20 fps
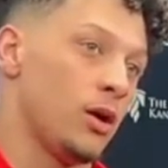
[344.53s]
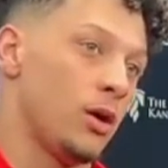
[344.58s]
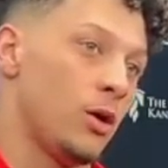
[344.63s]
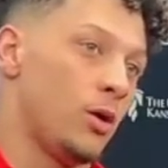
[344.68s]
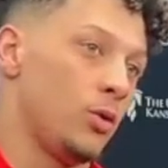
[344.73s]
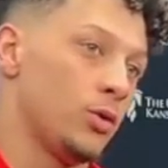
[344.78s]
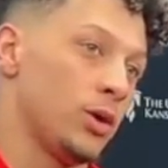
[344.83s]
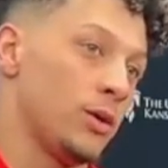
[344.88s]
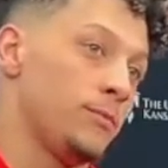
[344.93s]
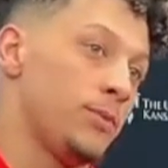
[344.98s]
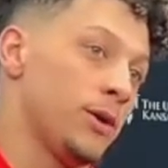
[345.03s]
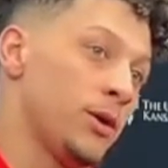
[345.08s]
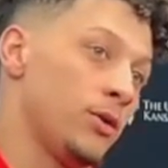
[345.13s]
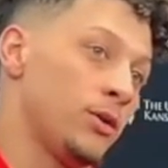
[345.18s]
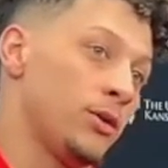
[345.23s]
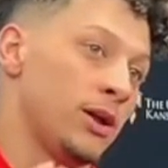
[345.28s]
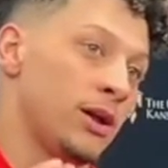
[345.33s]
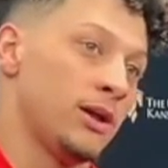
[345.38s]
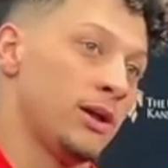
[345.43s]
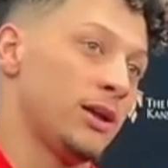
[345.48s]
a holding
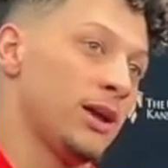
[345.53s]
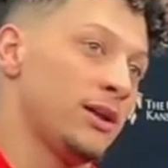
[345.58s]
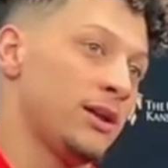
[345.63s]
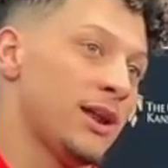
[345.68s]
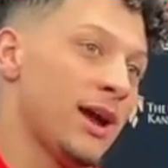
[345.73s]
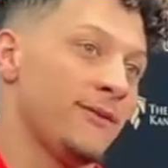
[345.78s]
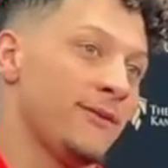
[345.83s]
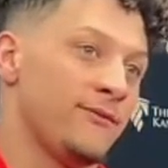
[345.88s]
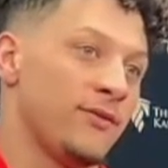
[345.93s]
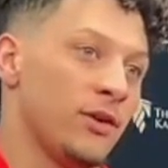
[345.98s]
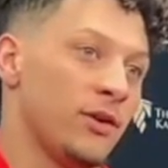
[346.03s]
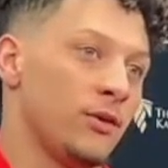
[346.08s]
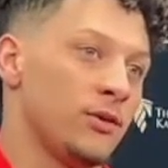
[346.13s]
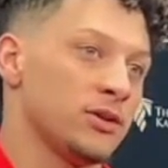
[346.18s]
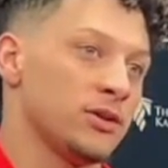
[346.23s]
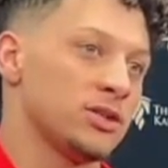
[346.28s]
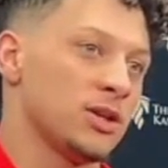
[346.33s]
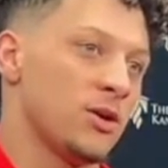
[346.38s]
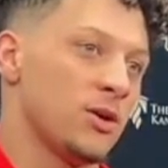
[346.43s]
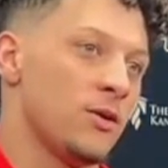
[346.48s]
penalty and getting downfield
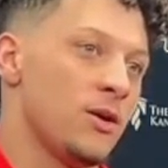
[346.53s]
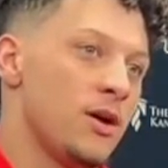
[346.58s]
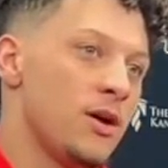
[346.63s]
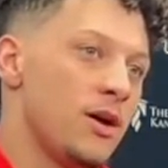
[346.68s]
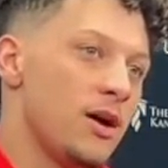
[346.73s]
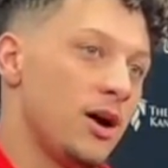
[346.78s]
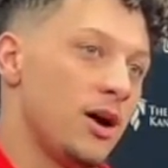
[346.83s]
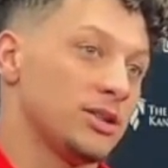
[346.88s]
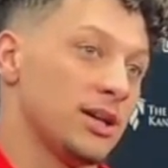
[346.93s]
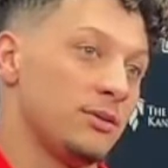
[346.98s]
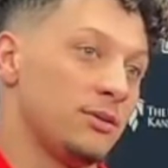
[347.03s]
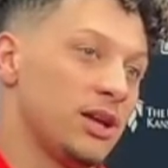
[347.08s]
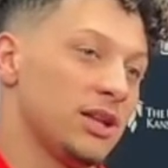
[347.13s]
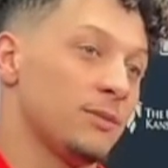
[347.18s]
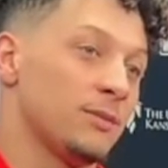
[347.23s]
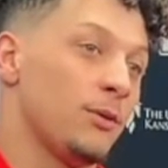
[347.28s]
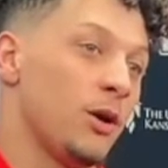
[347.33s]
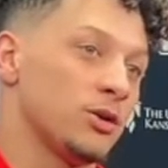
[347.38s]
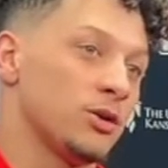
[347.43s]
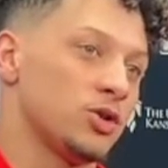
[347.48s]
and so I was able to get
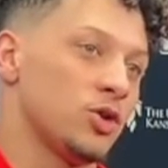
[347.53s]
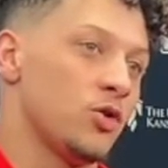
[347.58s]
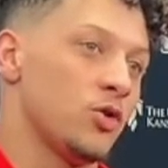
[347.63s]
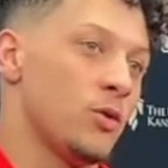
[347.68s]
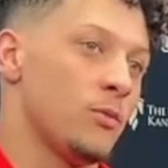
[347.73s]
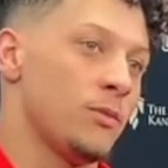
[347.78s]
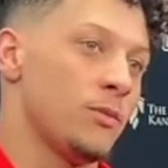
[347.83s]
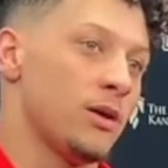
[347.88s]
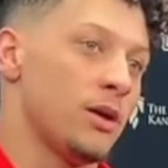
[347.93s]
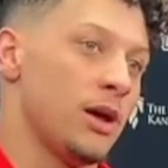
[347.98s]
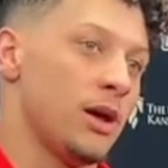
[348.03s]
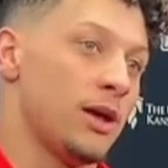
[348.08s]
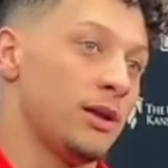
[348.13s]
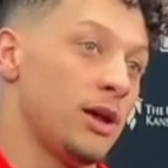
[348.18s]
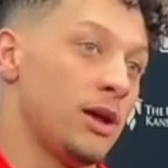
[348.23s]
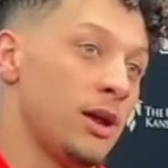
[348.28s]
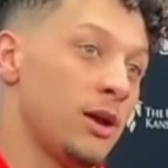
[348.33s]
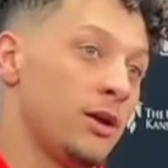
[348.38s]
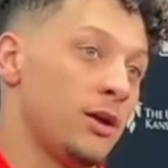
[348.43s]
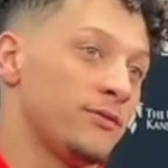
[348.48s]
the ball to him in,
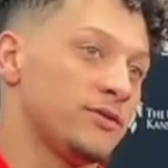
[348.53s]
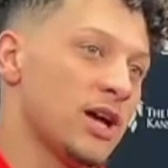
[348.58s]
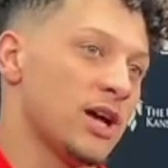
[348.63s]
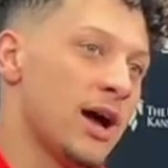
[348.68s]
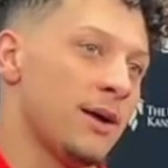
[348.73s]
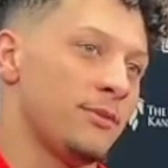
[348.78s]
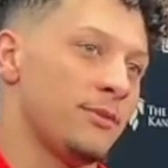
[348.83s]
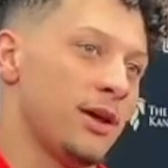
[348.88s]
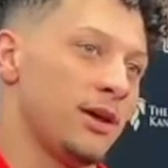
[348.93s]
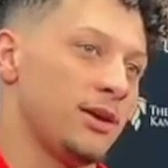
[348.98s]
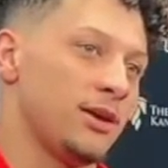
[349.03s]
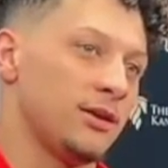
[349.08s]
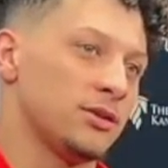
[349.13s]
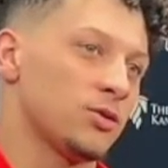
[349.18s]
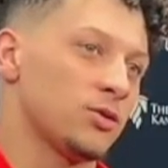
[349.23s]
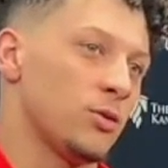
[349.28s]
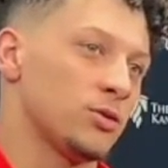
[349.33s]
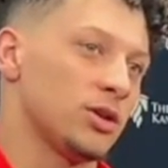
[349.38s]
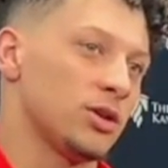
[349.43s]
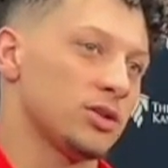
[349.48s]
in enough time that he can
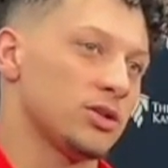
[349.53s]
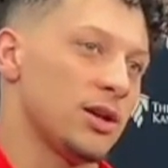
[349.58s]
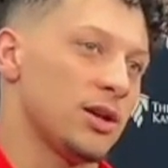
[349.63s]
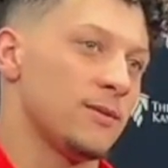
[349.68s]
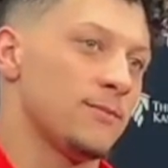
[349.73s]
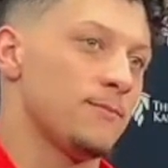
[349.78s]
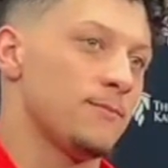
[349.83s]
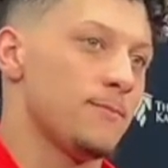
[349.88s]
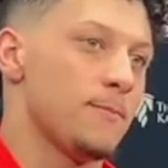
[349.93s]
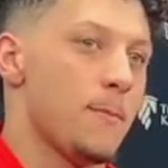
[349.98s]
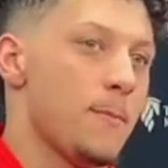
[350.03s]
score a touchdown.